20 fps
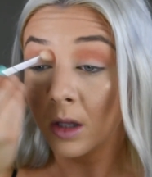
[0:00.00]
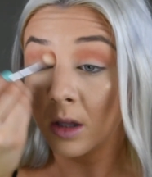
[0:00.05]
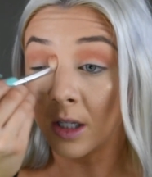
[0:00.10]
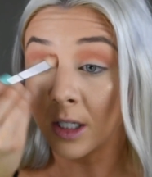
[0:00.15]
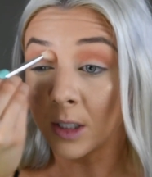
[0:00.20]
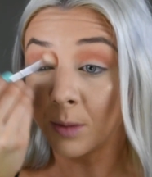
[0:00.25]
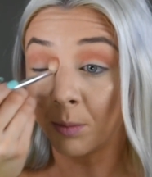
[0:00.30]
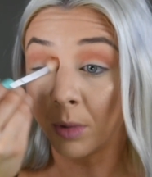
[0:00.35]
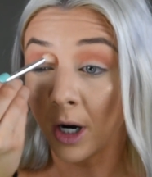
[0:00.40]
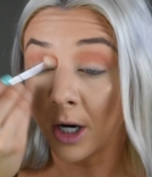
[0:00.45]

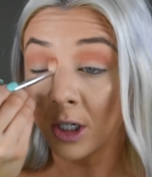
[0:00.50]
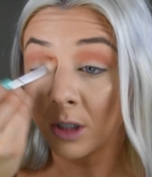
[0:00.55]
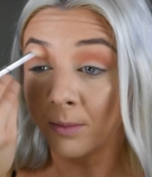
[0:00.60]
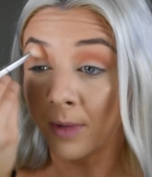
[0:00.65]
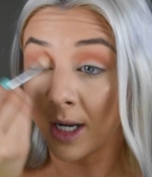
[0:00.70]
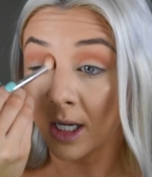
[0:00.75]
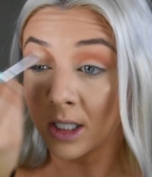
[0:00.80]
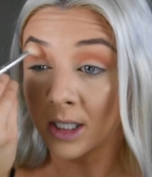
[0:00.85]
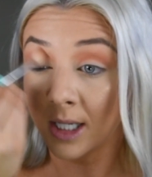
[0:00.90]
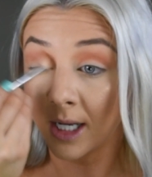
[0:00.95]
This brush
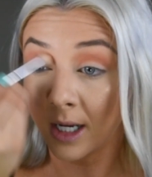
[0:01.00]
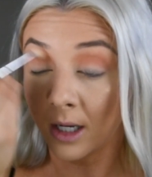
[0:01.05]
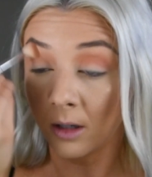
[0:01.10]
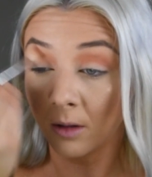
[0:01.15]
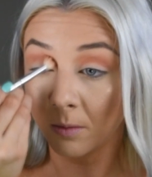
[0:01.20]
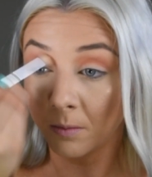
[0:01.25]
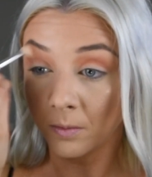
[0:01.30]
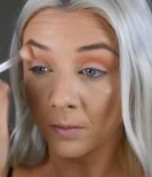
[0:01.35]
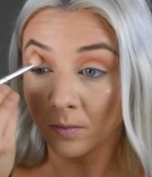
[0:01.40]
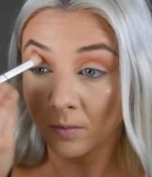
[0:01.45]
makes it
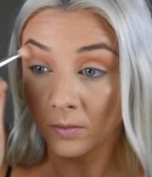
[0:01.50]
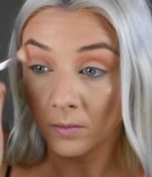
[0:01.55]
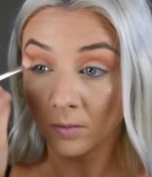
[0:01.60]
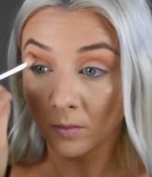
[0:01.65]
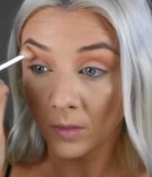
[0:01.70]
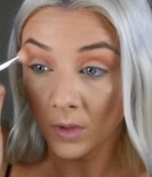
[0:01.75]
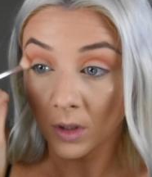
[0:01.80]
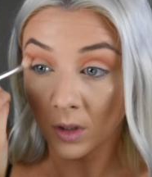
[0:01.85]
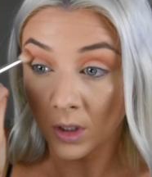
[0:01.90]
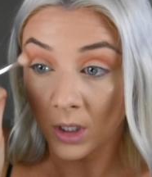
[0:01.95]

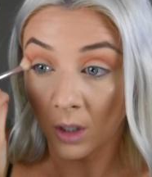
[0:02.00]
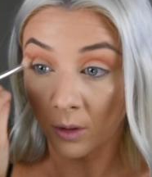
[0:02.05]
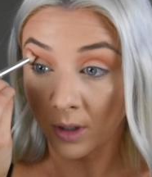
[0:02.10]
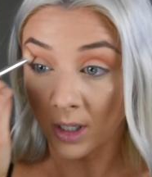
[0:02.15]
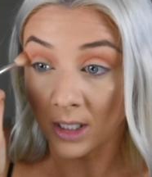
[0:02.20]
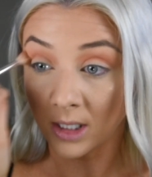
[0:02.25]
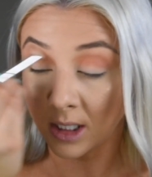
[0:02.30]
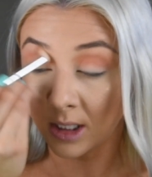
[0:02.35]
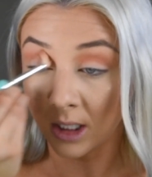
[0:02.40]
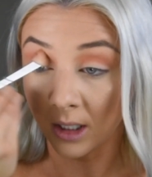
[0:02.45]
so
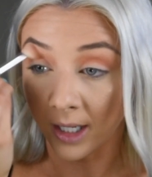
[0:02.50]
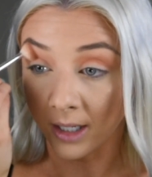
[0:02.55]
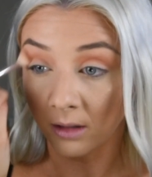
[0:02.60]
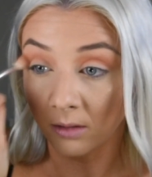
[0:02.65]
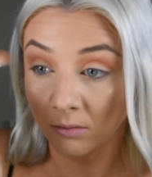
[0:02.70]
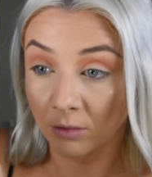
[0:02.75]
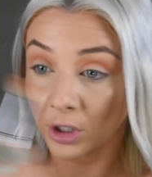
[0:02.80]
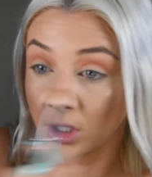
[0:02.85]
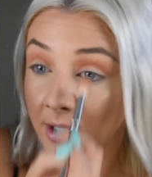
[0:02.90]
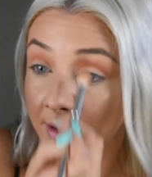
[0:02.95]
easy to
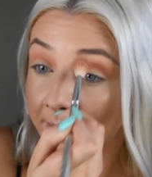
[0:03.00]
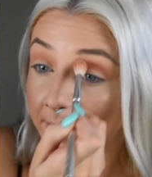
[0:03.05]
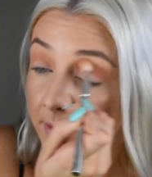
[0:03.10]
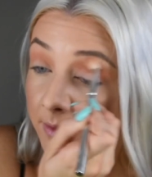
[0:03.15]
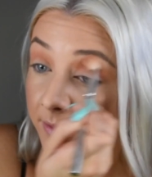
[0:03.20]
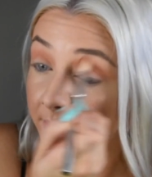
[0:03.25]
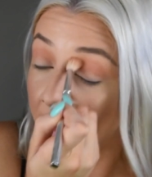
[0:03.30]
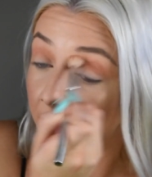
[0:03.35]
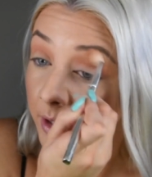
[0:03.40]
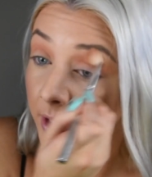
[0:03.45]
like just
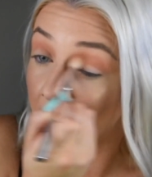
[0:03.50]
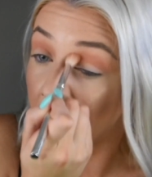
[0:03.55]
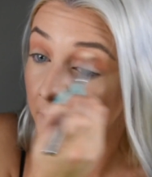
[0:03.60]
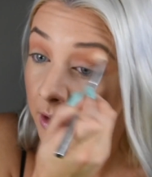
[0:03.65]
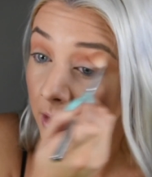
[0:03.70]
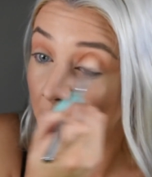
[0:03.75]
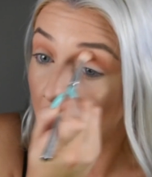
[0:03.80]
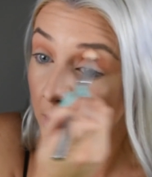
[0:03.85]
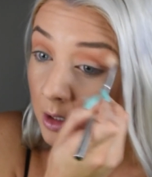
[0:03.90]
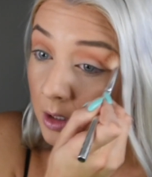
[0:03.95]
fill it
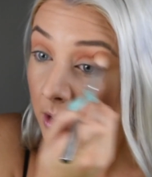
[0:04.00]
in.